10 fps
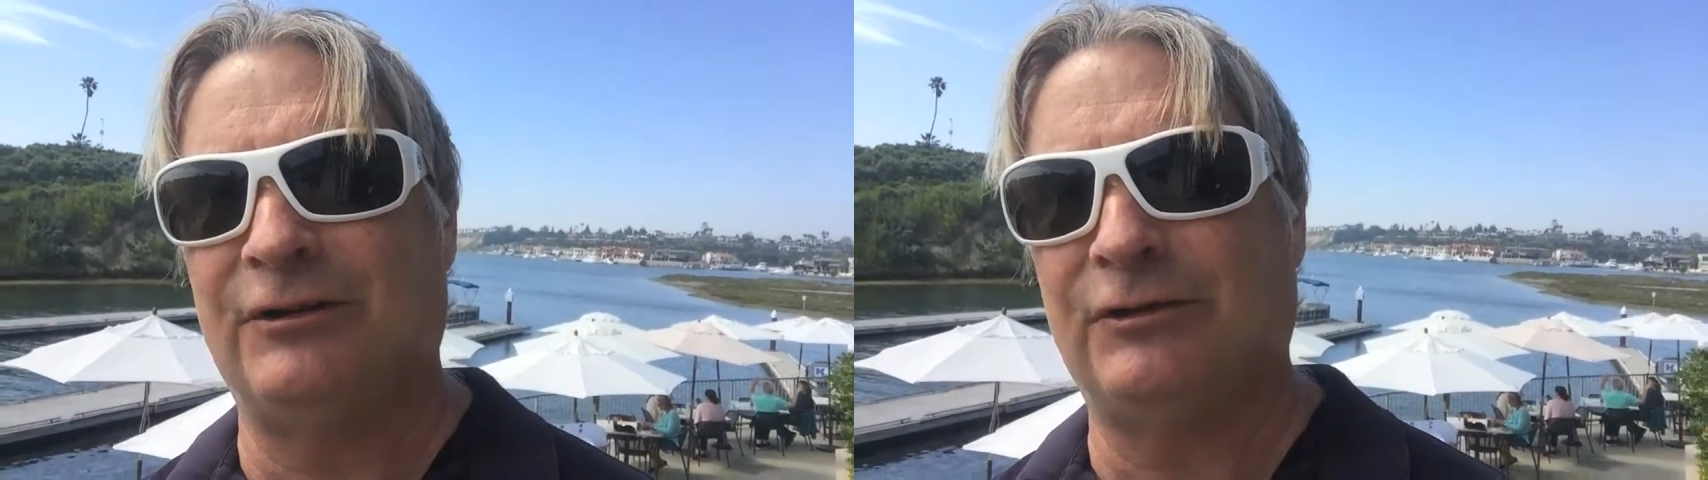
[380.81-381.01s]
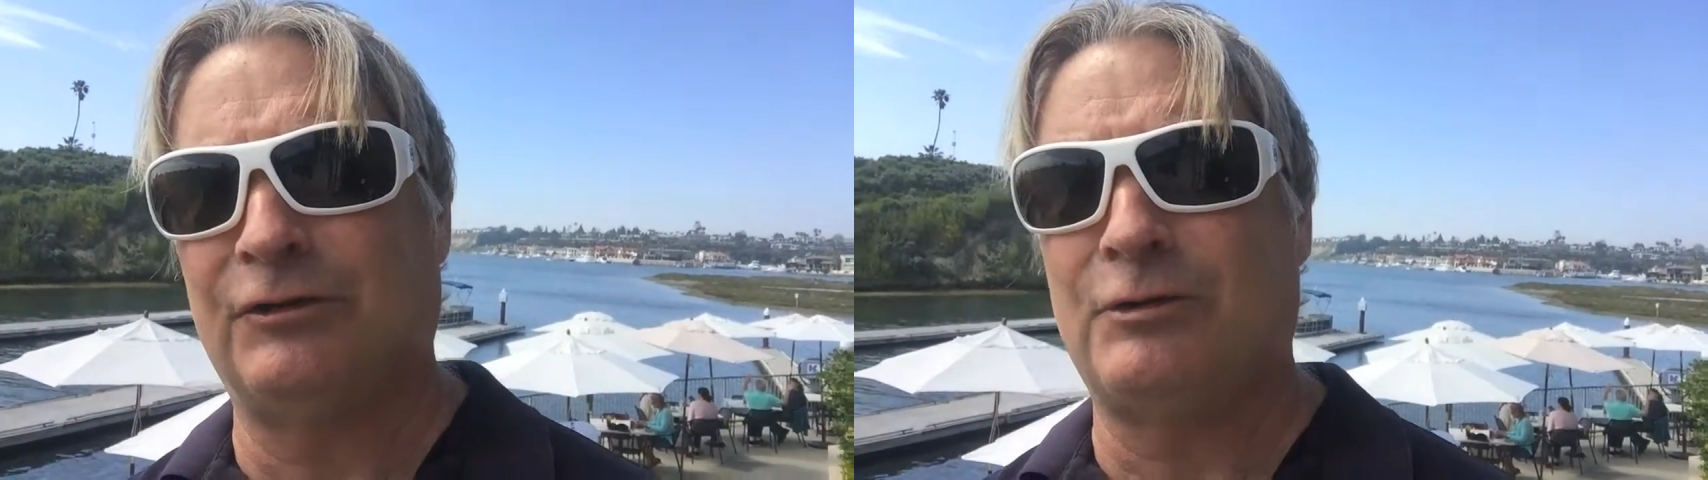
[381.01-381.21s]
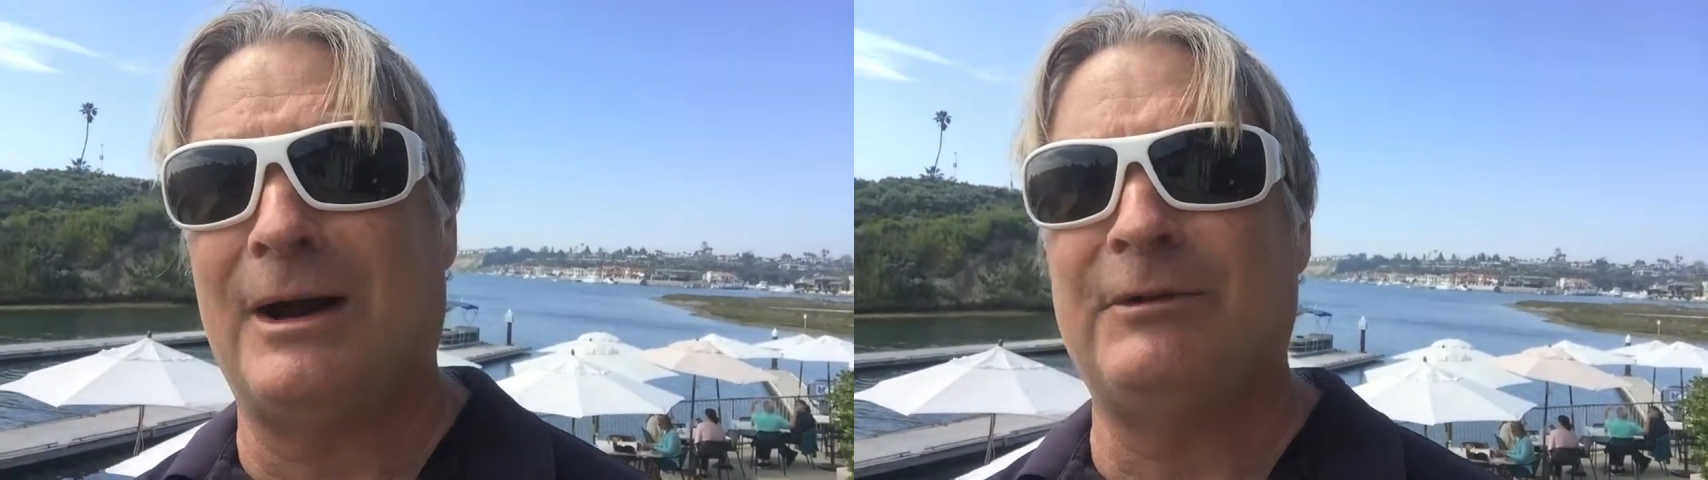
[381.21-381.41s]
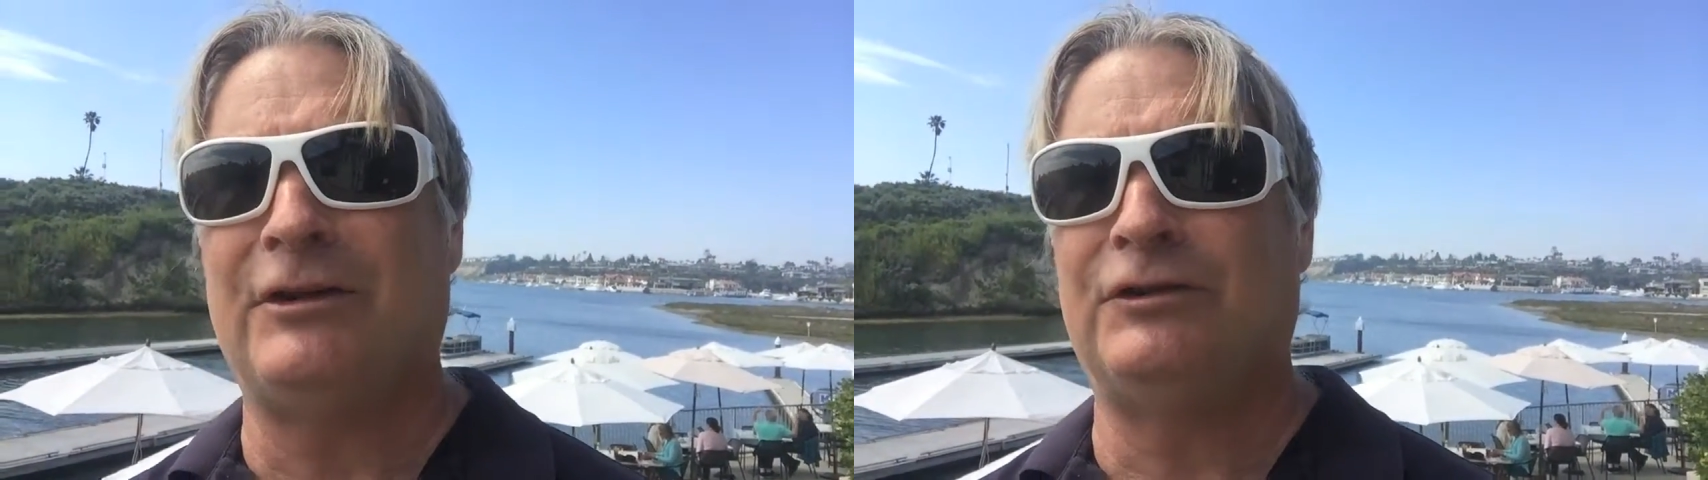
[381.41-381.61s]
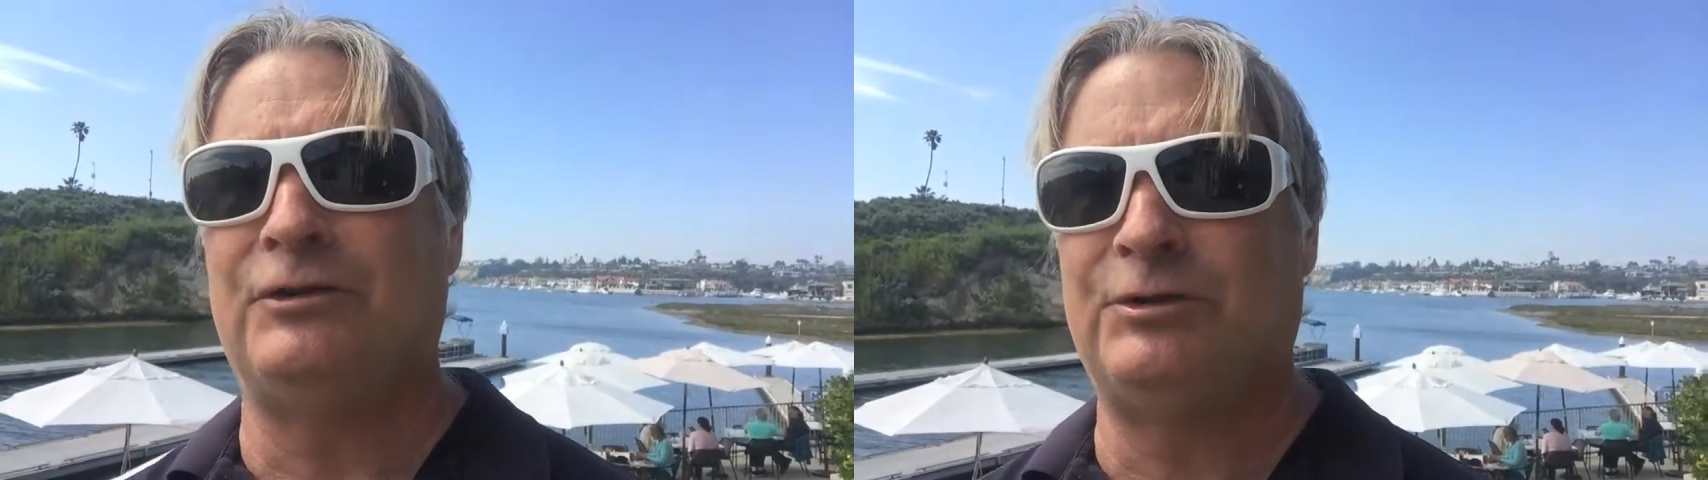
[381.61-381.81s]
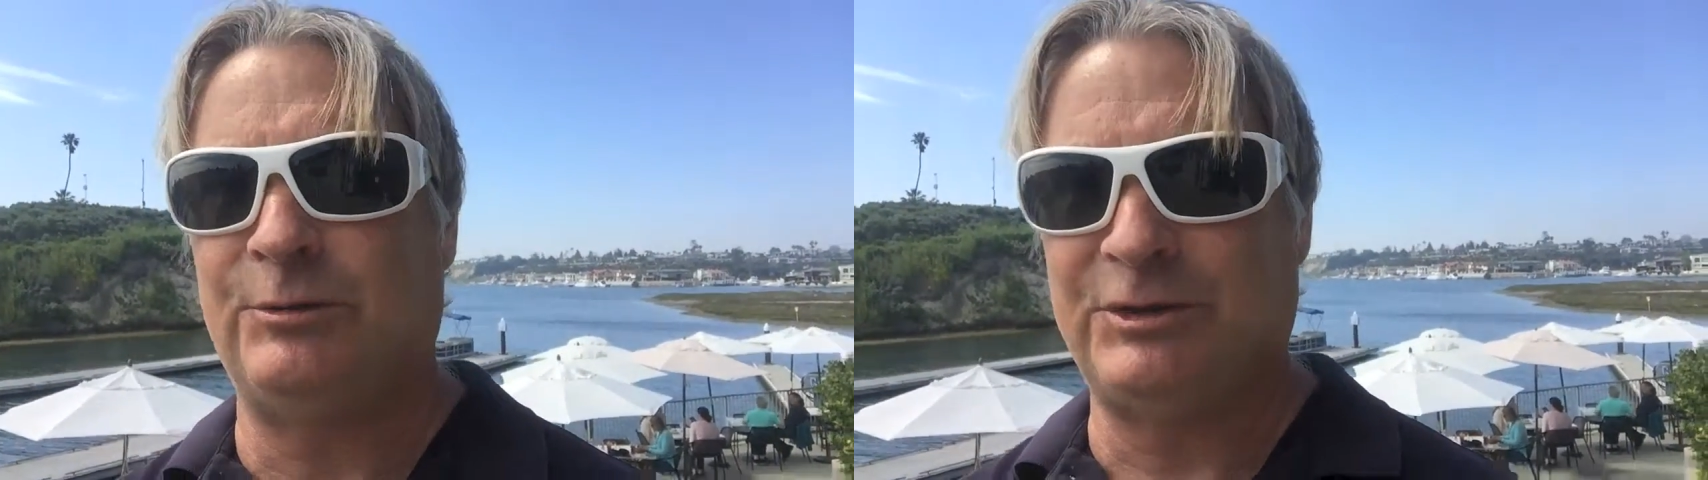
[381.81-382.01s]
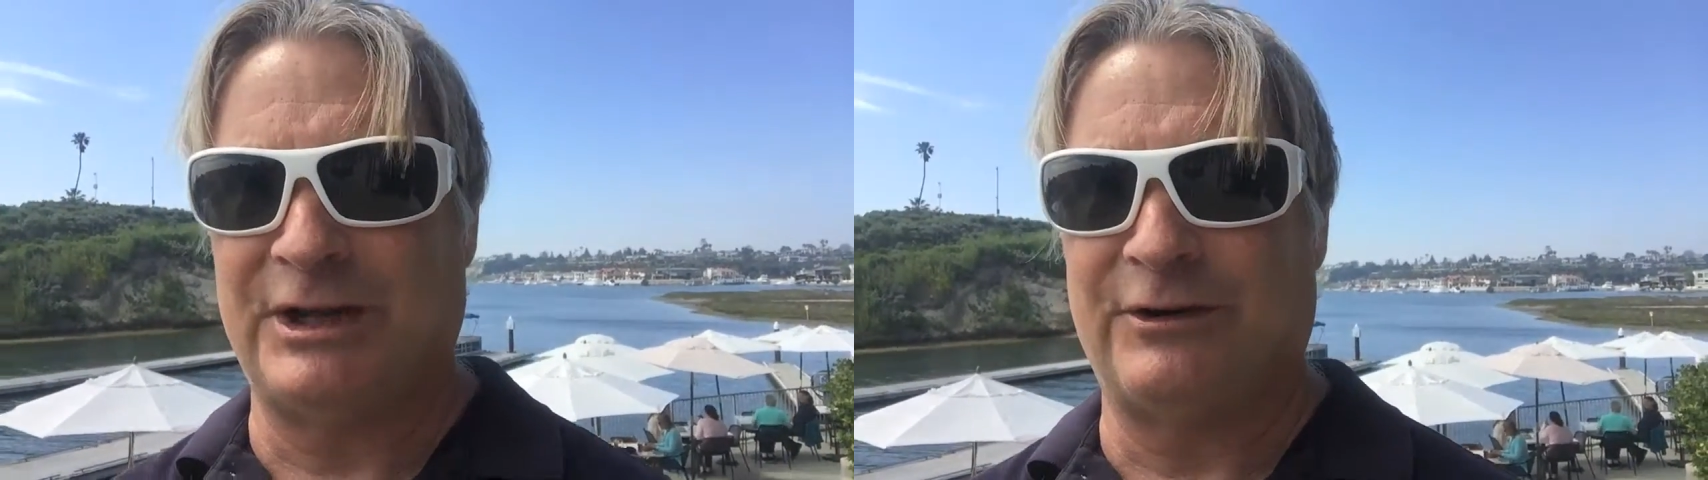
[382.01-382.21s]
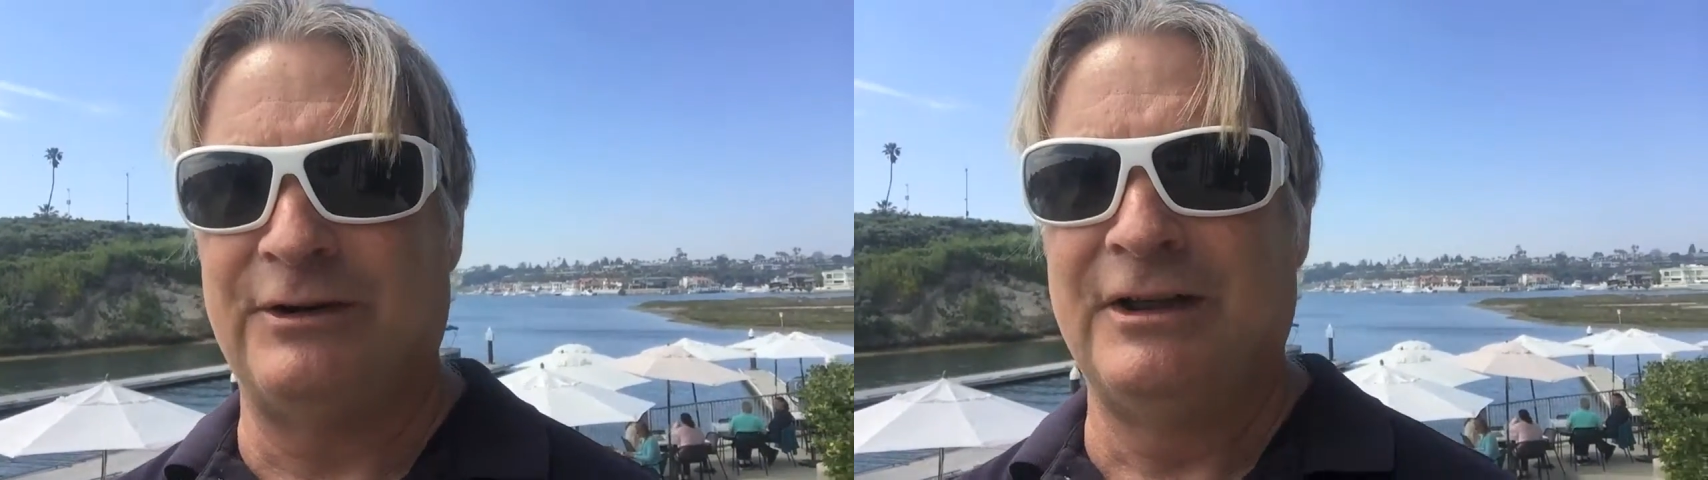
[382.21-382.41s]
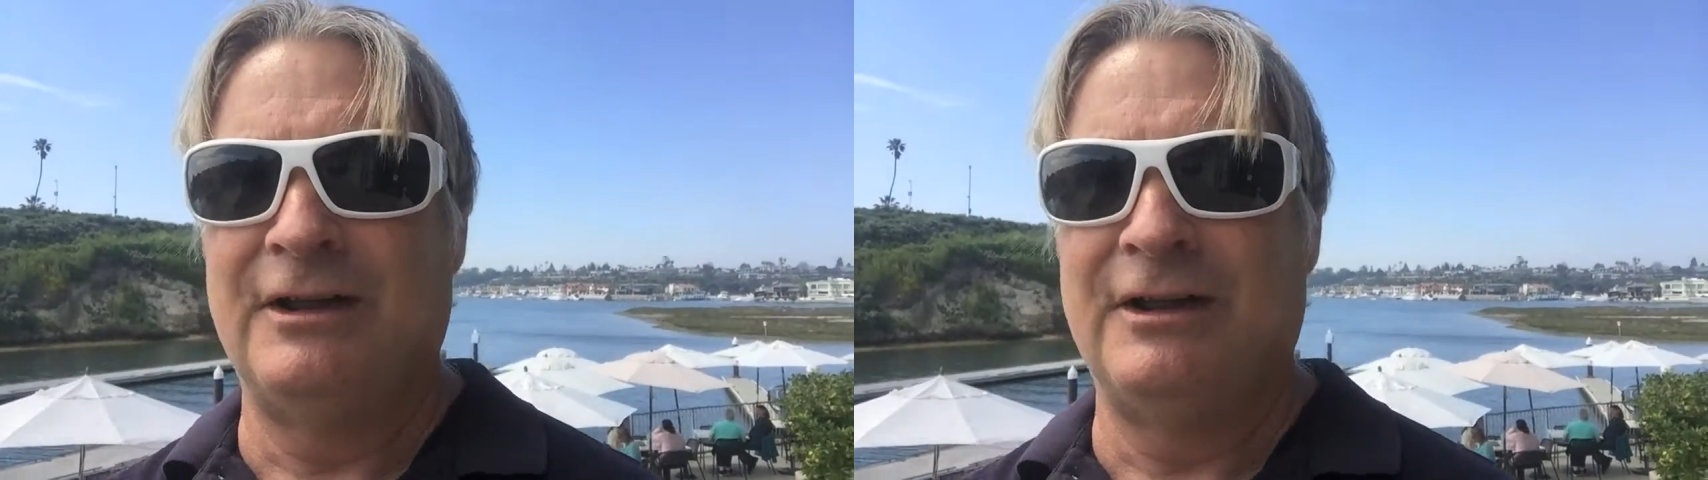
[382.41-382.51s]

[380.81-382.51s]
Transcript: So subscribe to this YouTube channel.